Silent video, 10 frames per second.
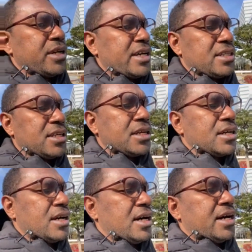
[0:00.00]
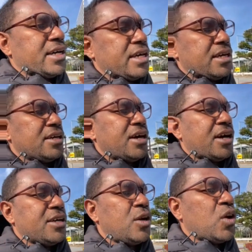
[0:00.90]
I think I
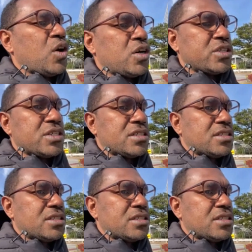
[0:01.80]
lost